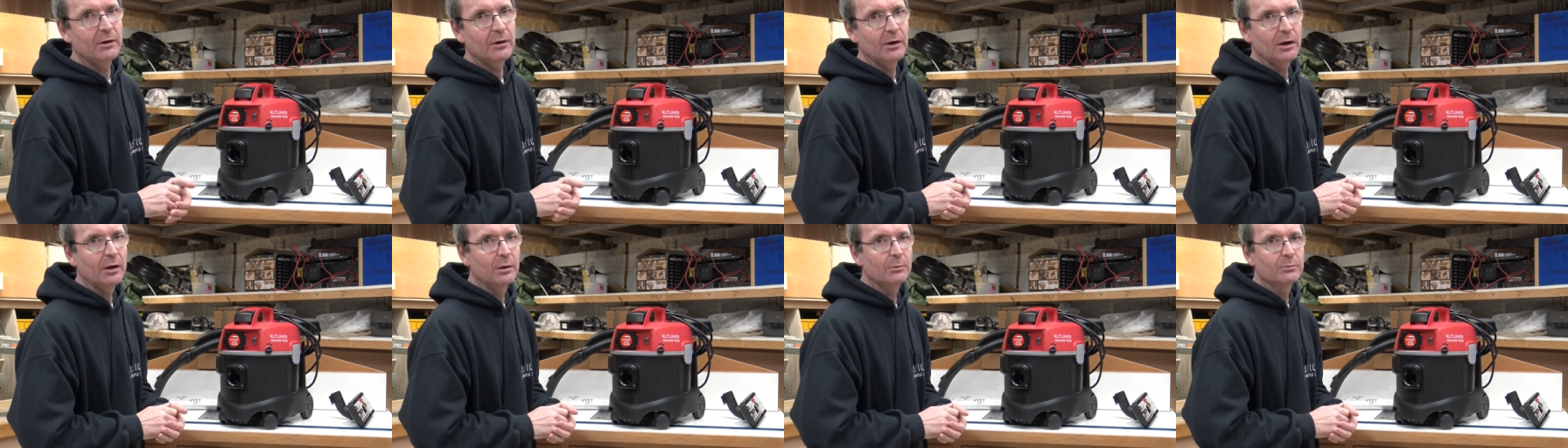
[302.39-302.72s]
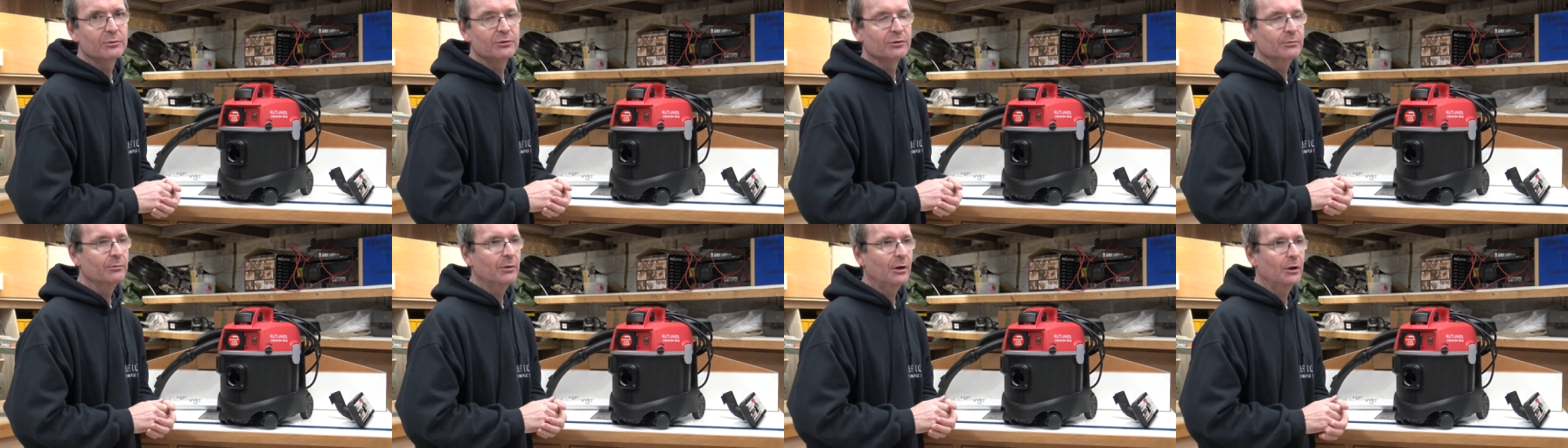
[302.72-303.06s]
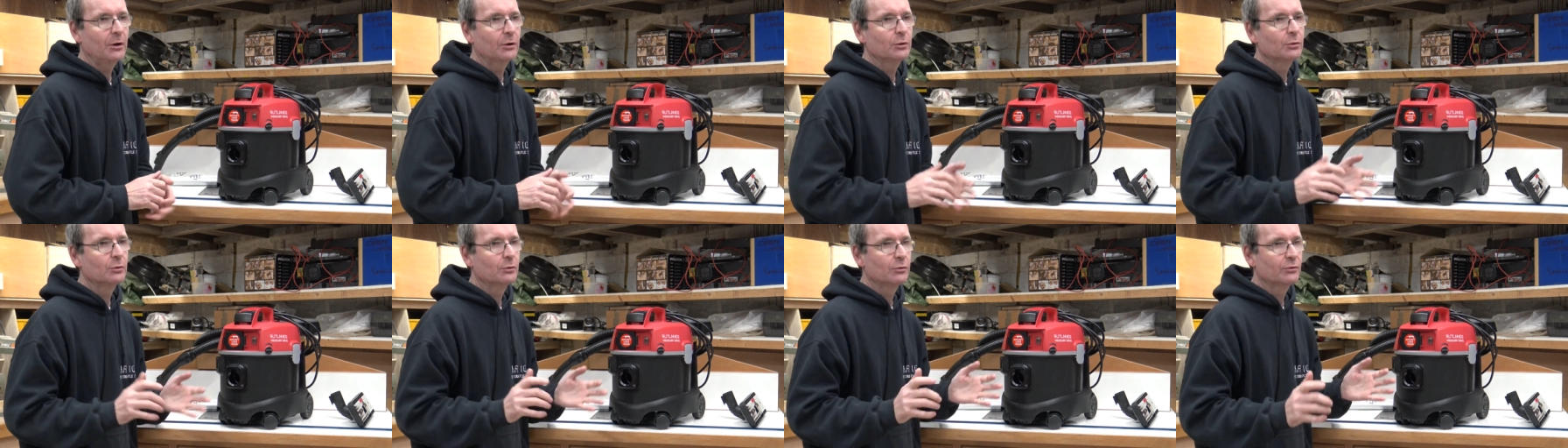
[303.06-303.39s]
um, some
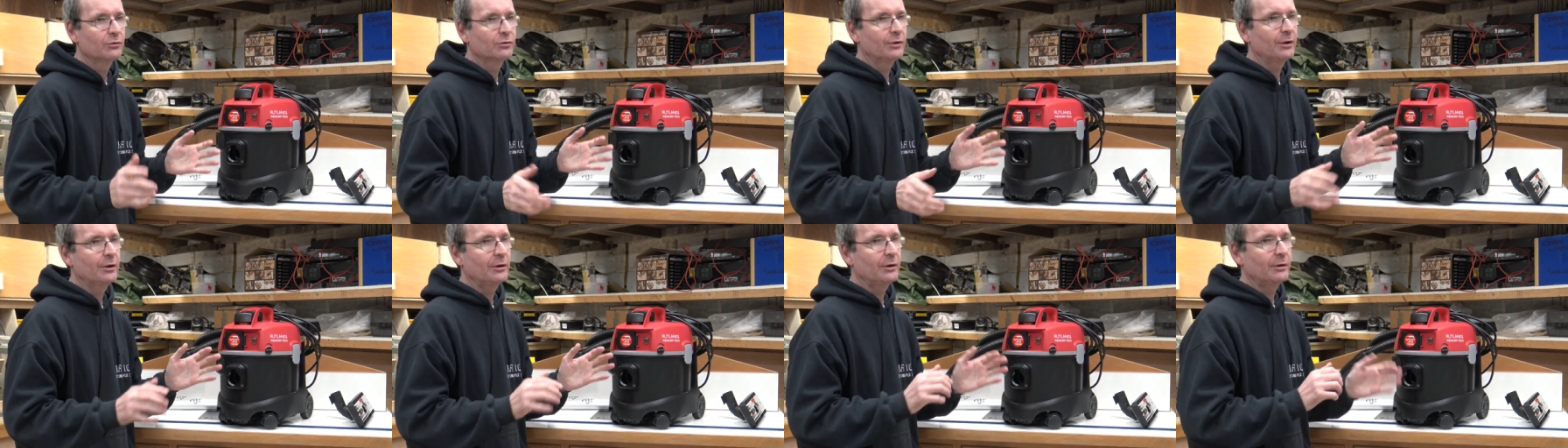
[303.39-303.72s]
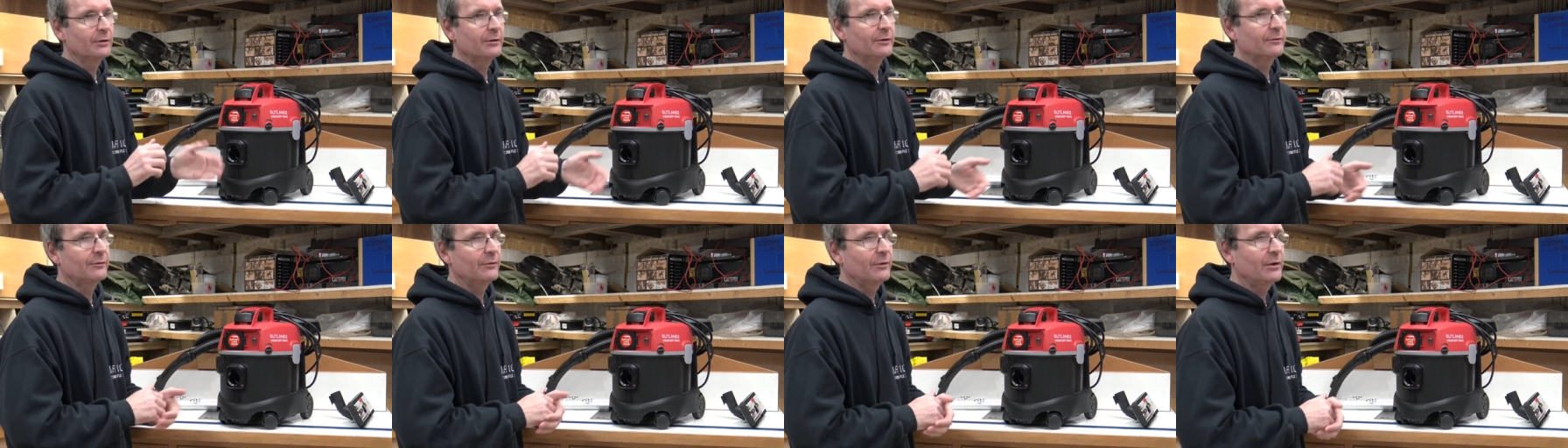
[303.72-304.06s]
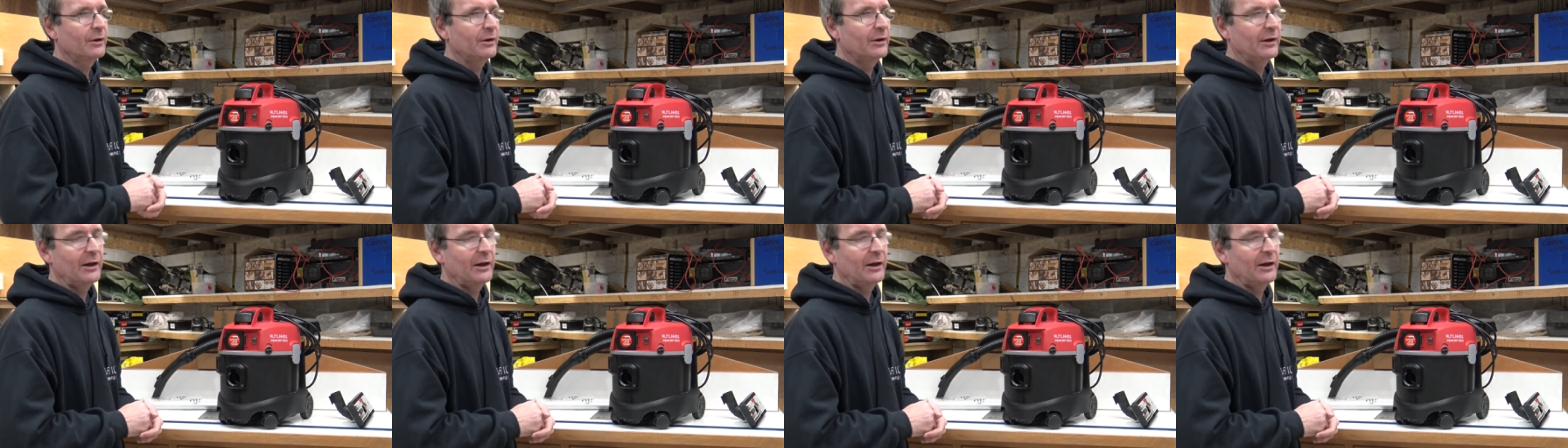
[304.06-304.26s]
hose that I've, I